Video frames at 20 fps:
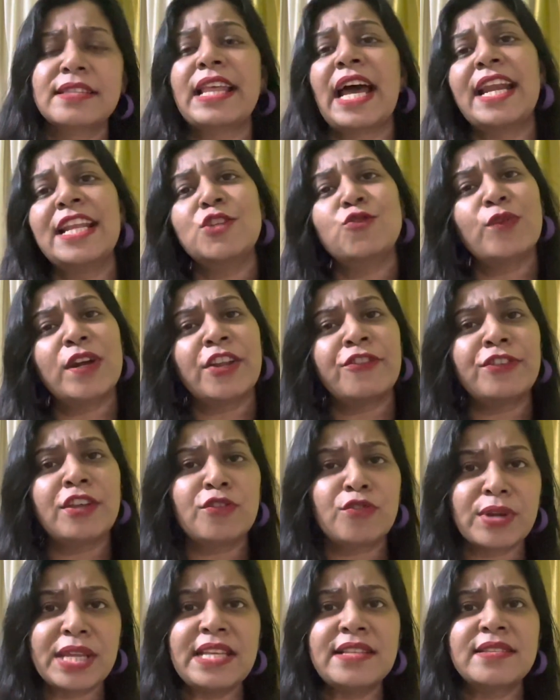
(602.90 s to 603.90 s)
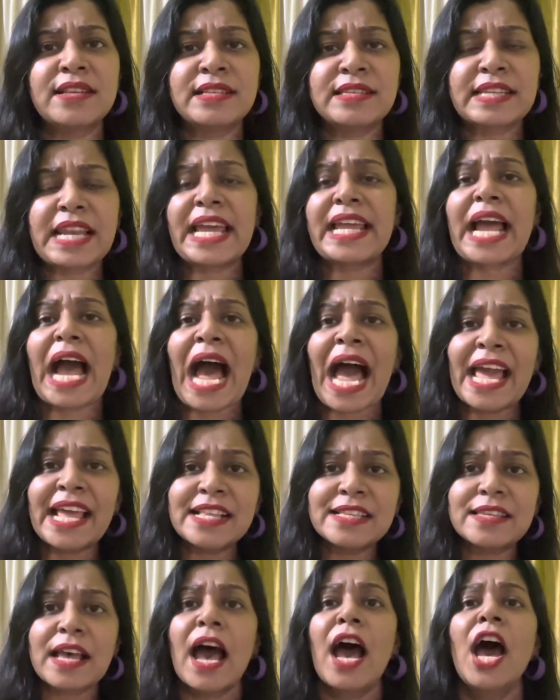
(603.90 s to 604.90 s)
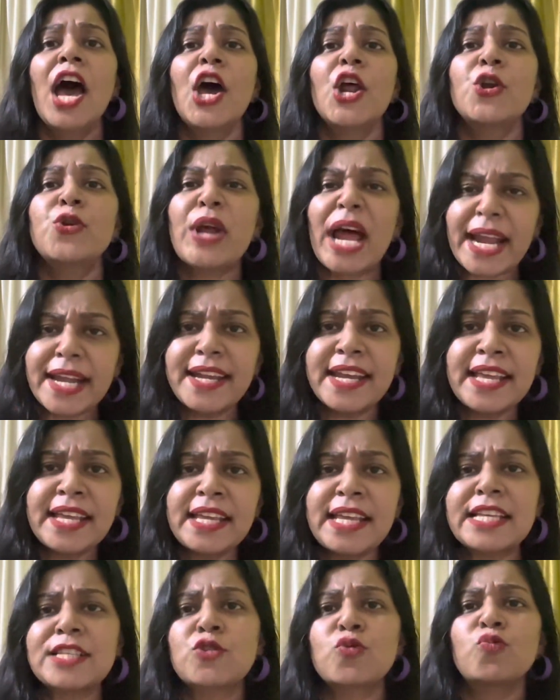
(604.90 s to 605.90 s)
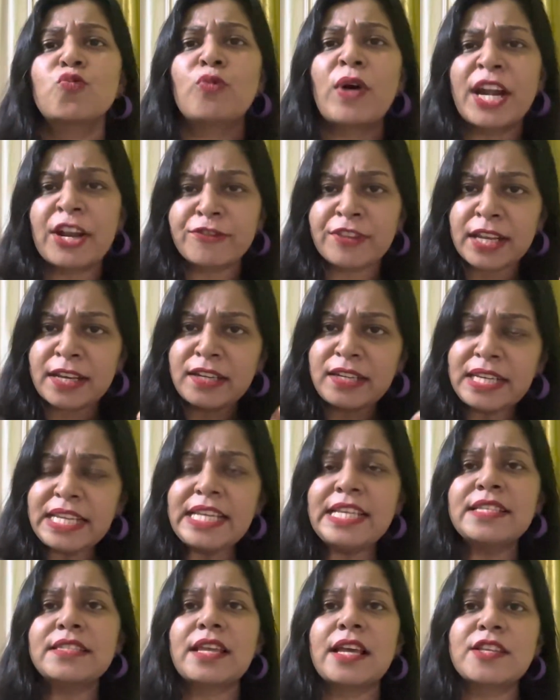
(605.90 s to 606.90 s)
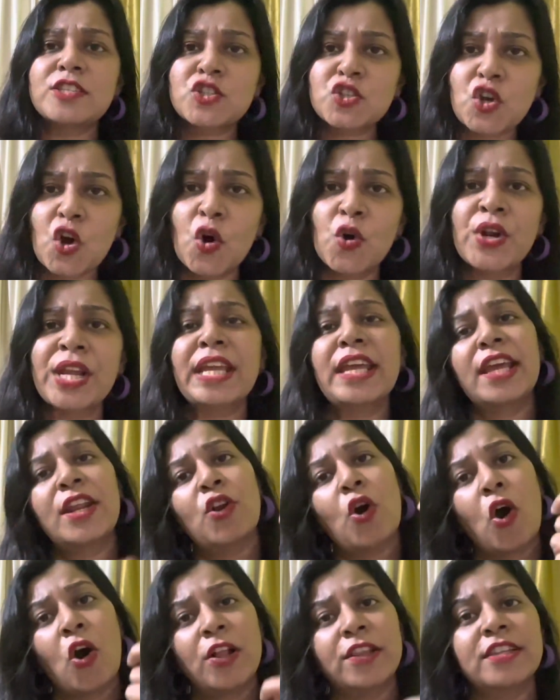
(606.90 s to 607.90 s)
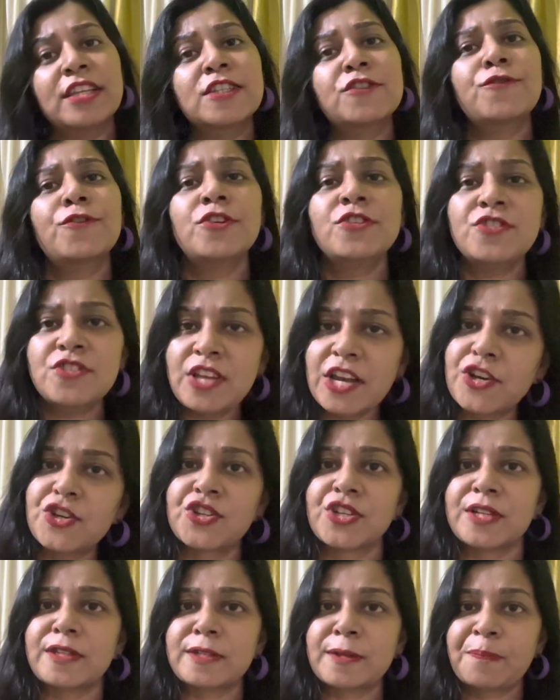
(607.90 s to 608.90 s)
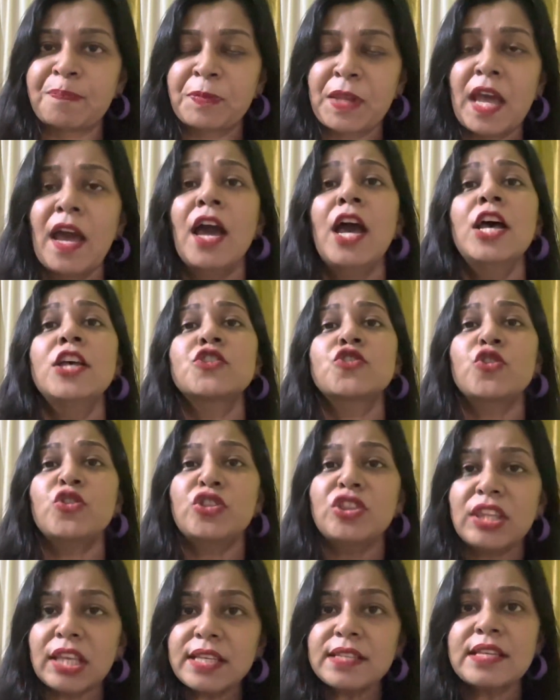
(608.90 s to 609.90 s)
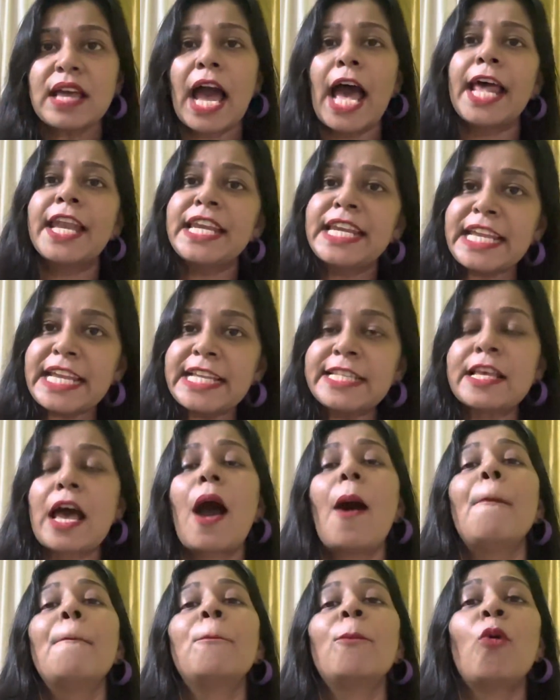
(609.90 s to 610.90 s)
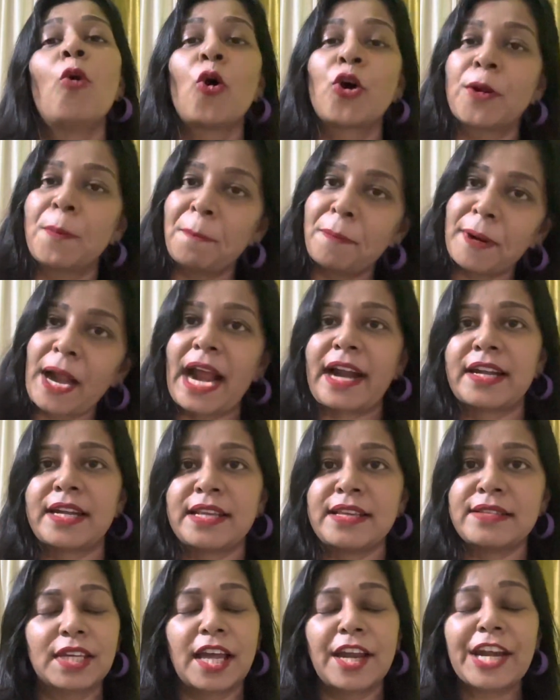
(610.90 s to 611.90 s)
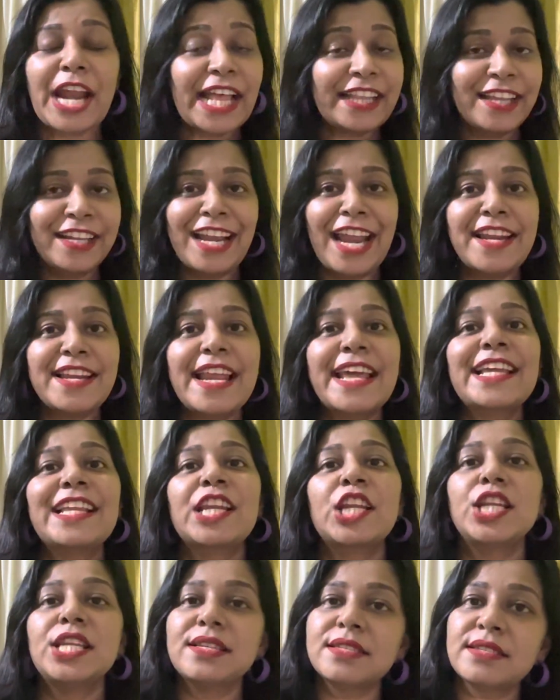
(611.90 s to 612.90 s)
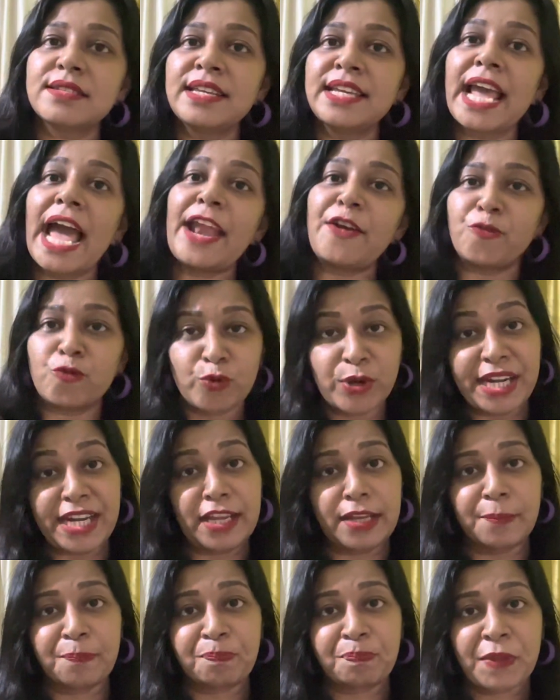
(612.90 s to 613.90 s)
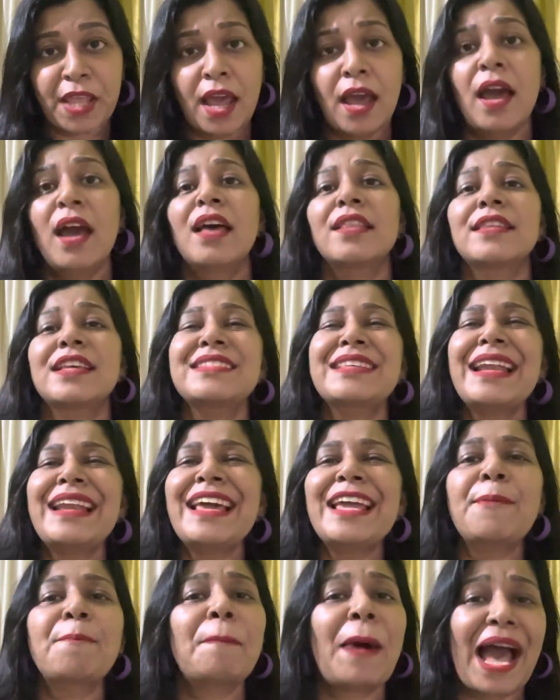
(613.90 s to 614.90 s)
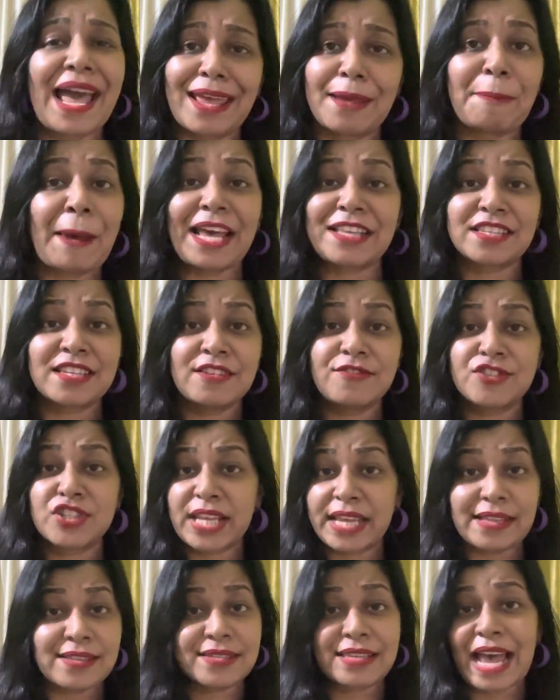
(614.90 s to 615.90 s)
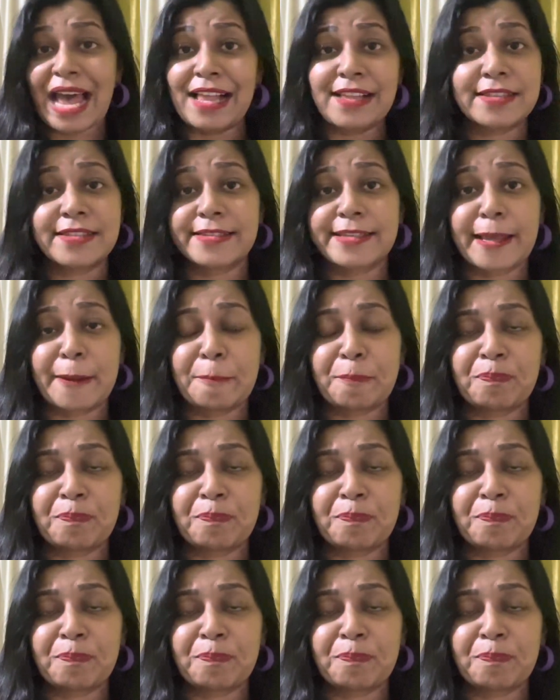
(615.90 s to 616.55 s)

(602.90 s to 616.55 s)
That is one of the reasons like IELTS writing is one of the least scoring in all these four sections. So this needs more practice rather than like listening and reading. These are like passive skills, I'll say.